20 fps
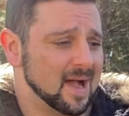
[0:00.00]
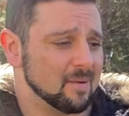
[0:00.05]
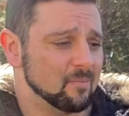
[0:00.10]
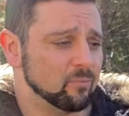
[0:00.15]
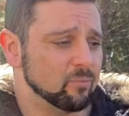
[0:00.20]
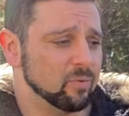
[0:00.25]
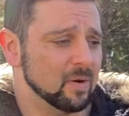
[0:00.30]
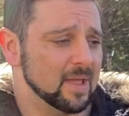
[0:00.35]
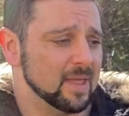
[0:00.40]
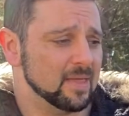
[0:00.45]

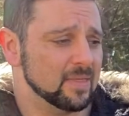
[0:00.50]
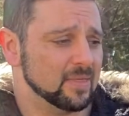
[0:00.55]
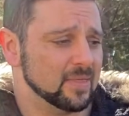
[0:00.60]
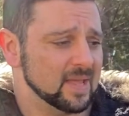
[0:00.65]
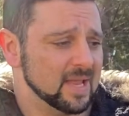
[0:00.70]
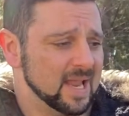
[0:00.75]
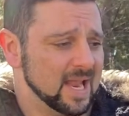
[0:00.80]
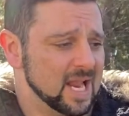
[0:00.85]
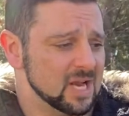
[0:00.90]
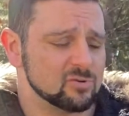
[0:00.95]
with
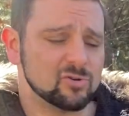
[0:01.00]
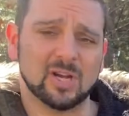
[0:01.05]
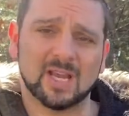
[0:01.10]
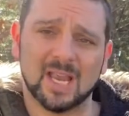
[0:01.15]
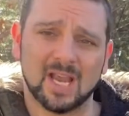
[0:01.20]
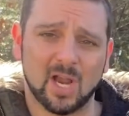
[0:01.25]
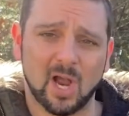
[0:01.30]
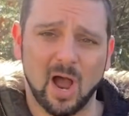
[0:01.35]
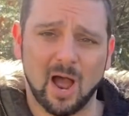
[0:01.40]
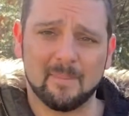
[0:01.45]

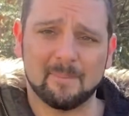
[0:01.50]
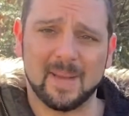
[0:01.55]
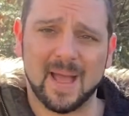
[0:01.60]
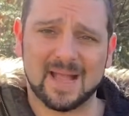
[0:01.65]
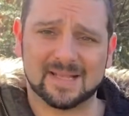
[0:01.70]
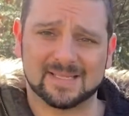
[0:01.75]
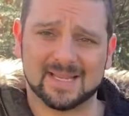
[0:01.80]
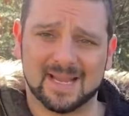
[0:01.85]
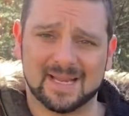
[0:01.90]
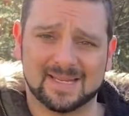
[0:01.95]
intricate
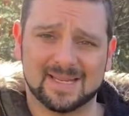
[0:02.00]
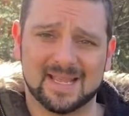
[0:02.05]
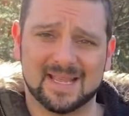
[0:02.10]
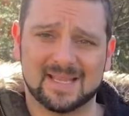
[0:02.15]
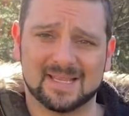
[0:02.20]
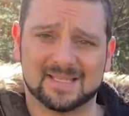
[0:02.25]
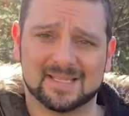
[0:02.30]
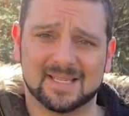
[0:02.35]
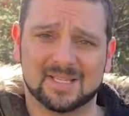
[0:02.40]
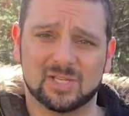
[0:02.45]
combat
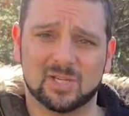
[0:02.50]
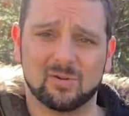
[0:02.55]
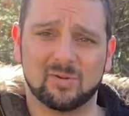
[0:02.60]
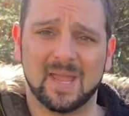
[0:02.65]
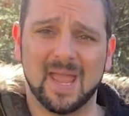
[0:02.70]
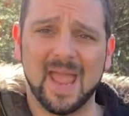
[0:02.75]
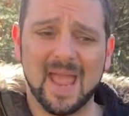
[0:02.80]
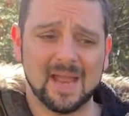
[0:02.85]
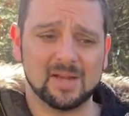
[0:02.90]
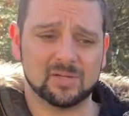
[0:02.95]
techniques that you
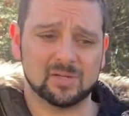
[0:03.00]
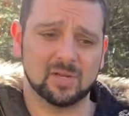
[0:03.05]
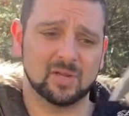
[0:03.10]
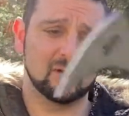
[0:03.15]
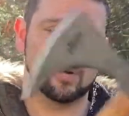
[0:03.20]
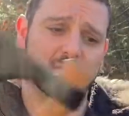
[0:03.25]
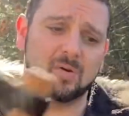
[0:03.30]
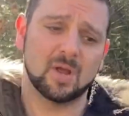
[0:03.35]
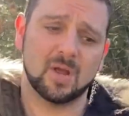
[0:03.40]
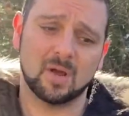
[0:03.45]
can't
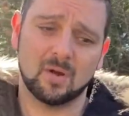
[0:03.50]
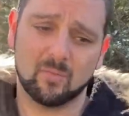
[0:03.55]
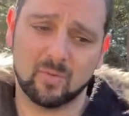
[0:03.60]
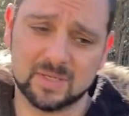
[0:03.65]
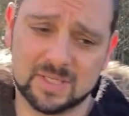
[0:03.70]
do with